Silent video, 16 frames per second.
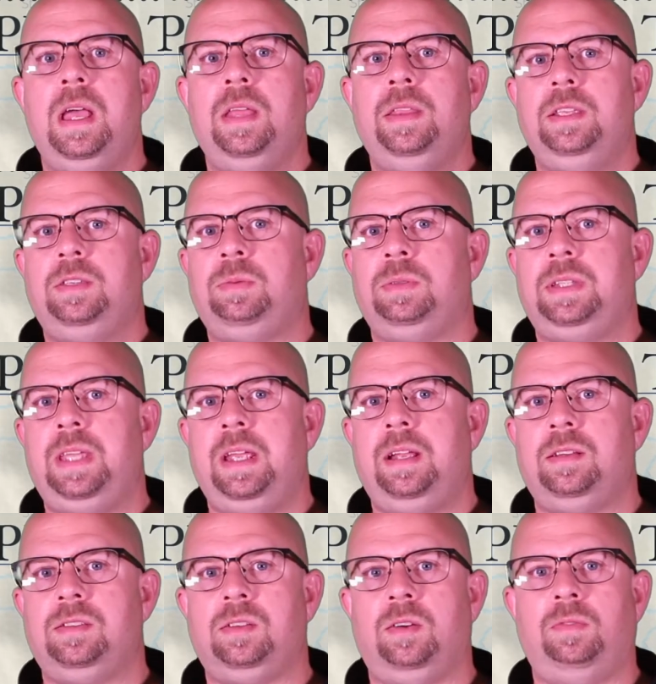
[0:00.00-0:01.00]
This will take
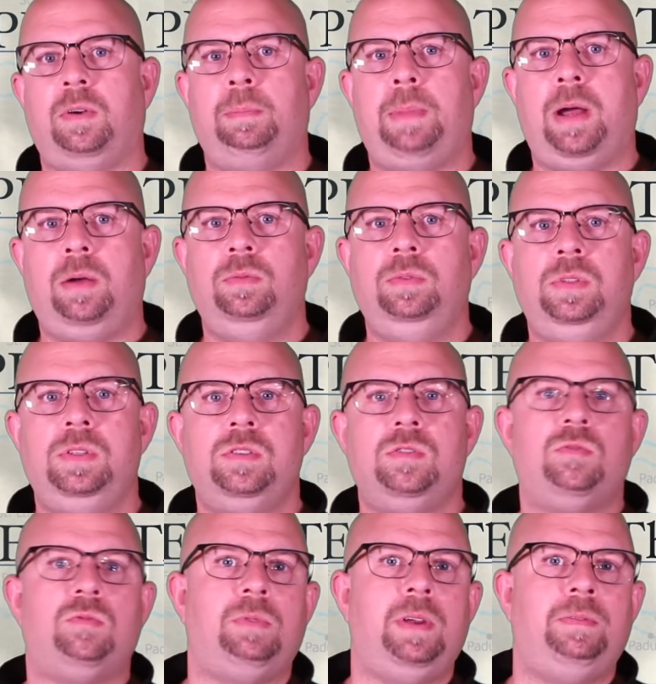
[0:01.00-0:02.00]
us over mountains,
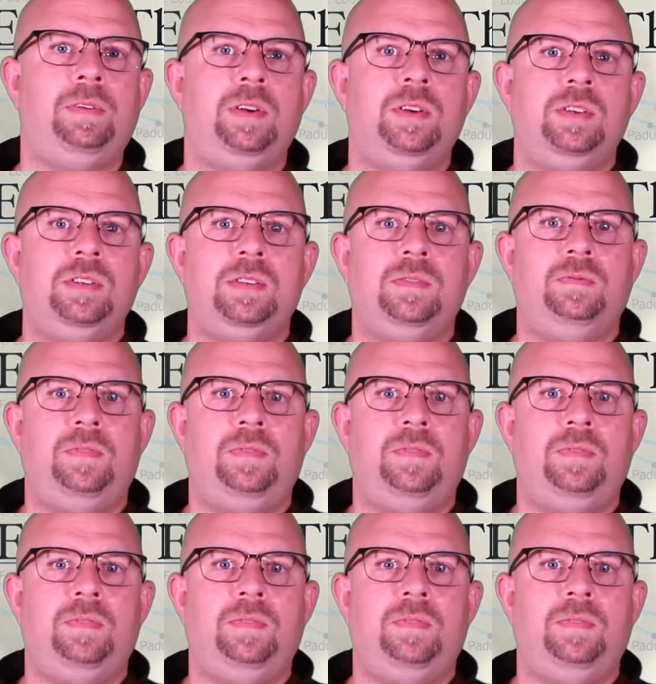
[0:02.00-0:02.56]
rivers,